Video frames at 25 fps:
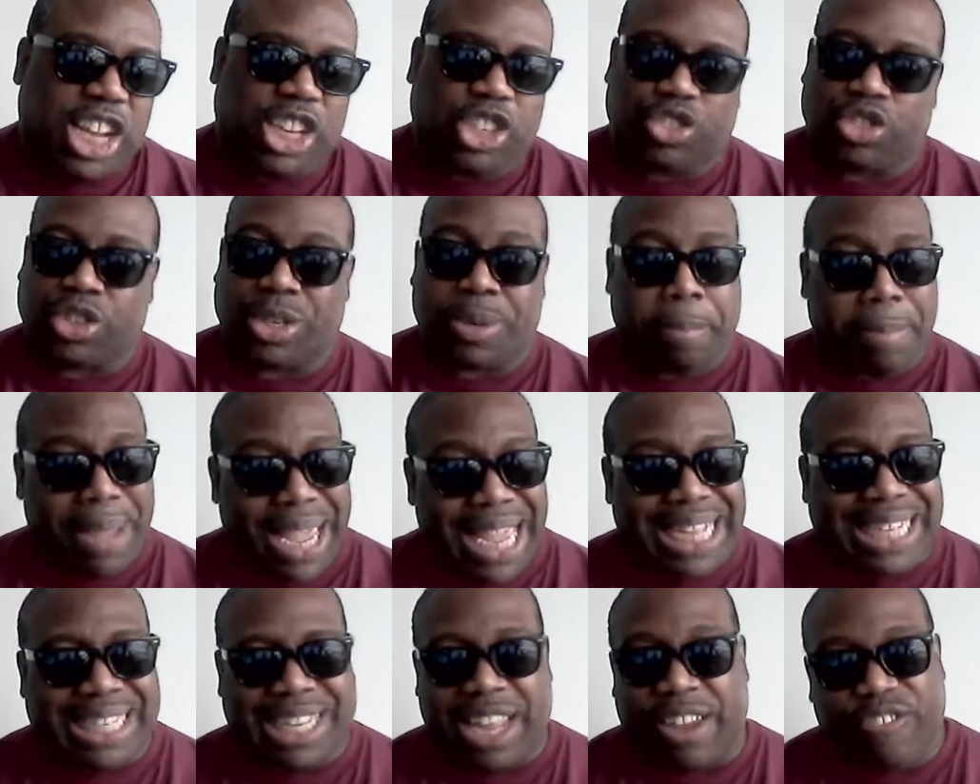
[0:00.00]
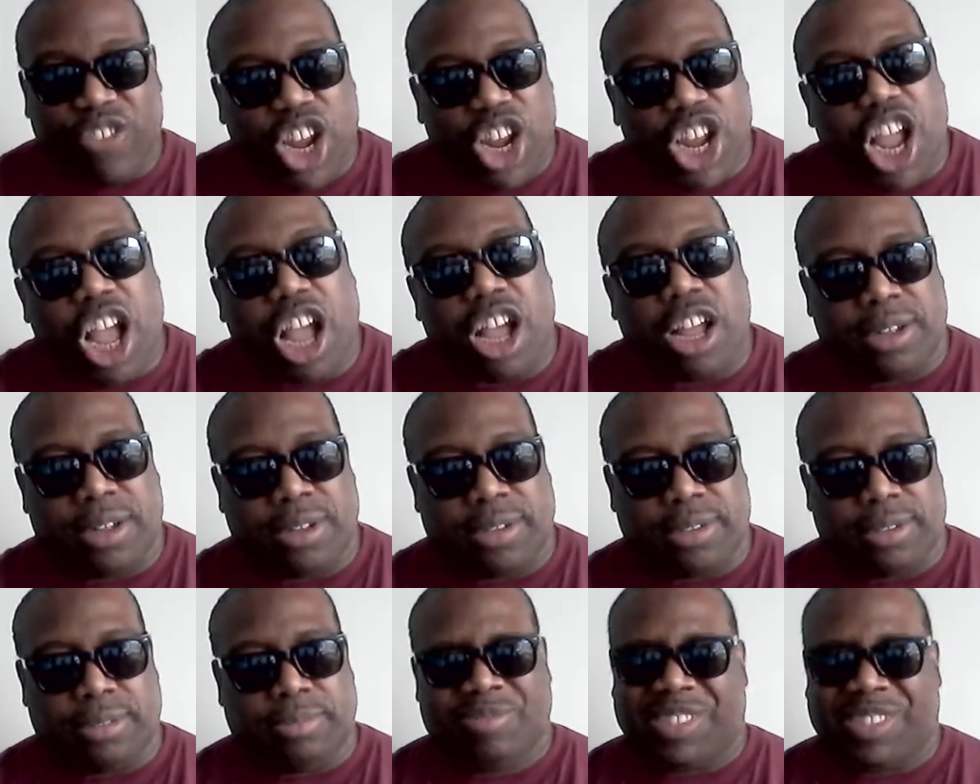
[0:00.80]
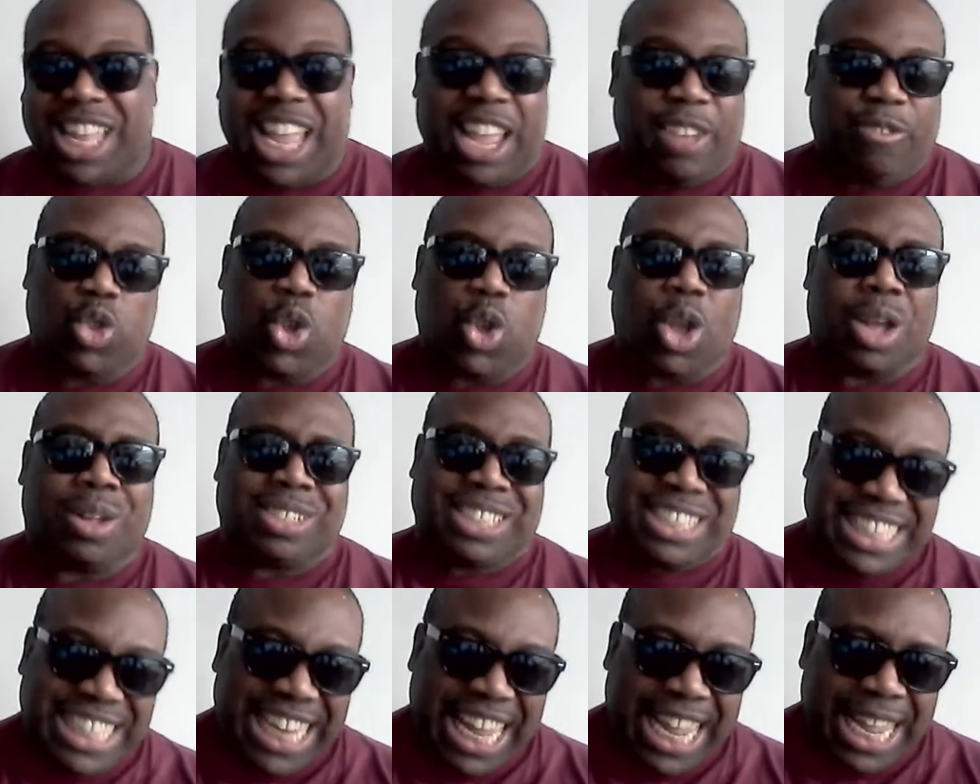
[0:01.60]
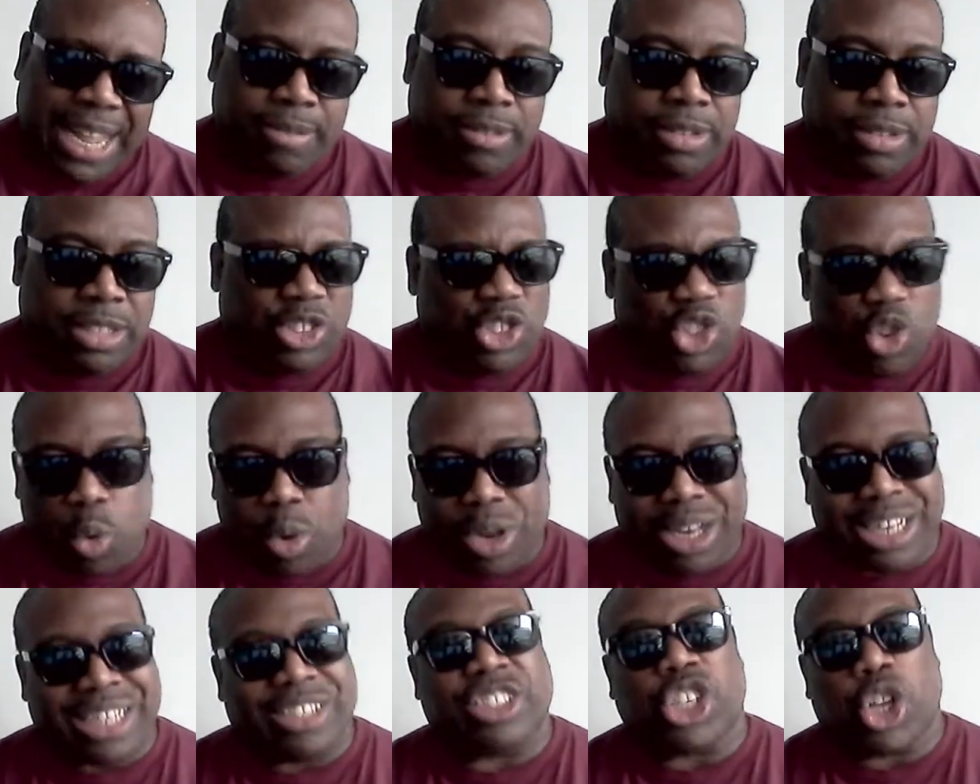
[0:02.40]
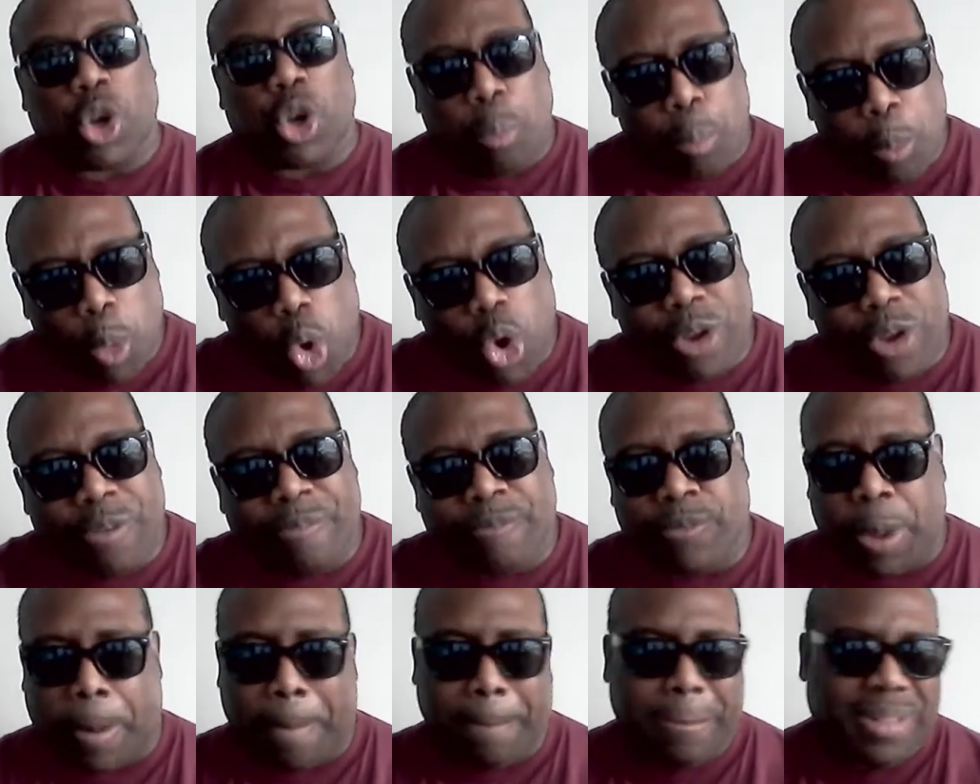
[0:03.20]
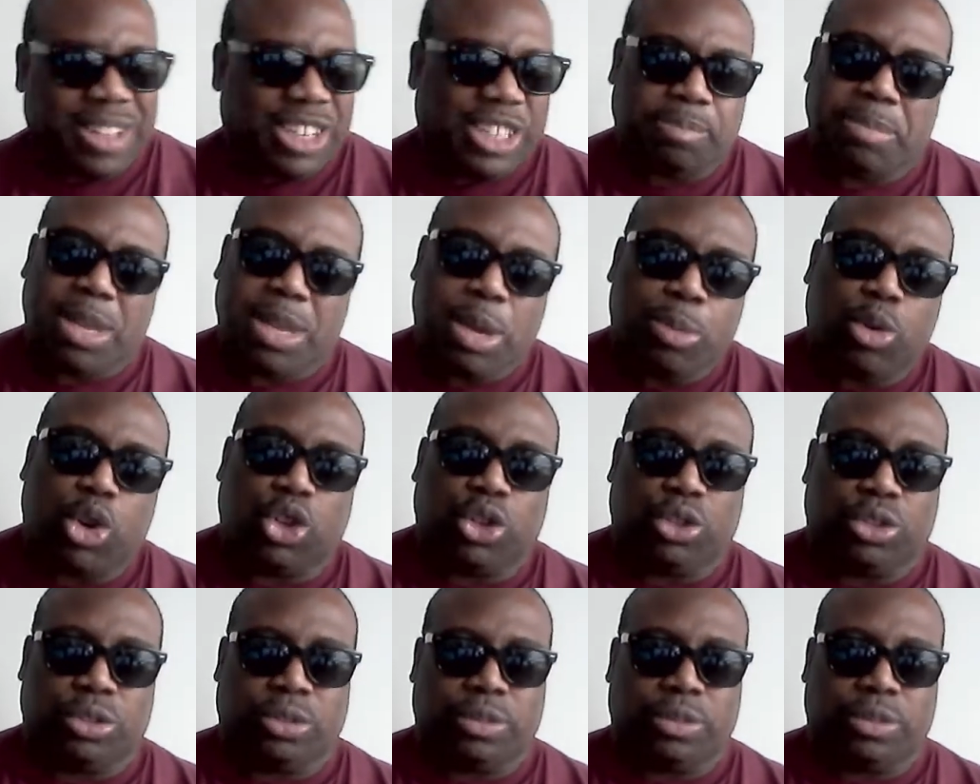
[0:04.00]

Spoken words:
base in Africa. We have to understand genuine support from certain people.